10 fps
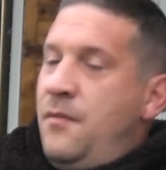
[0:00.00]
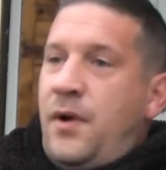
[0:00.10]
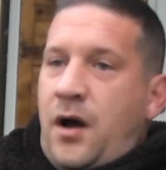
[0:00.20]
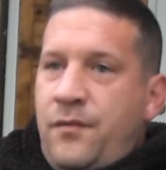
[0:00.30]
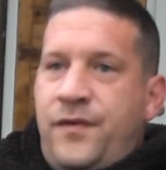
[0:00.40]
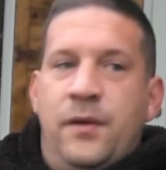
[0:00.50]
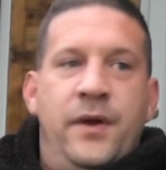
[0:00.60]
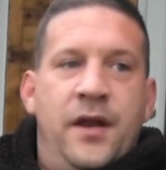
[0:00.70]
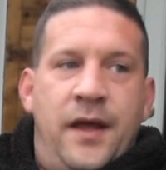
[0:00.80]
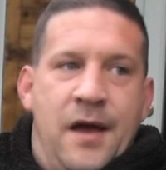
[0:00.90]
but hopefully we're
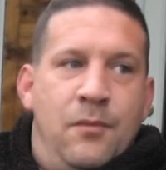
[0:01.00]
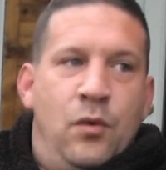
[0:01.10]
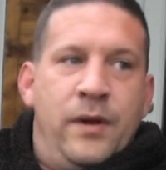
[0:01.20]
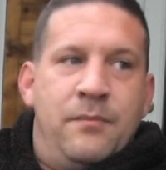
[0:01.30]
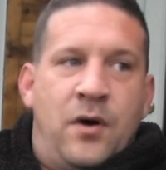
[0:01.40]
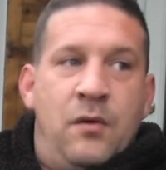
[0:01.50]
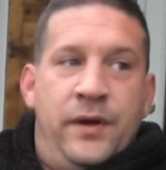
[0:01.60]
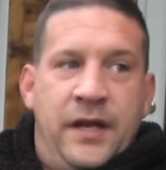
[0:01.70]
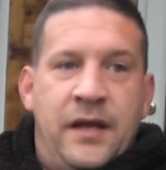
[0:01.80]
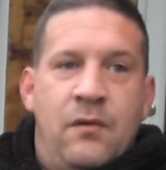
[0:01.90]
going to get a morning bite. We
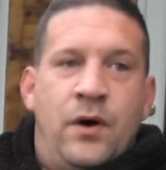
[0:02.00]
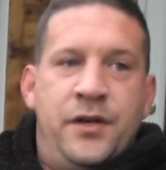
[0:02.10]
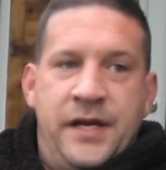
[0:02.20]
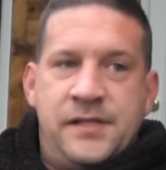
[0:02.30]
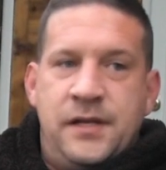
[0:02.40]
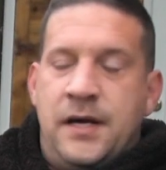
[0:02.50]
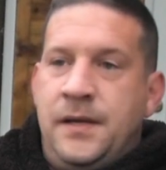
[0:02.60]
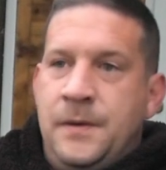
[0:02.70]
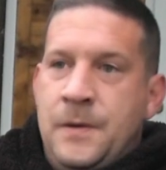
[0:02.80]
did get one yesterday.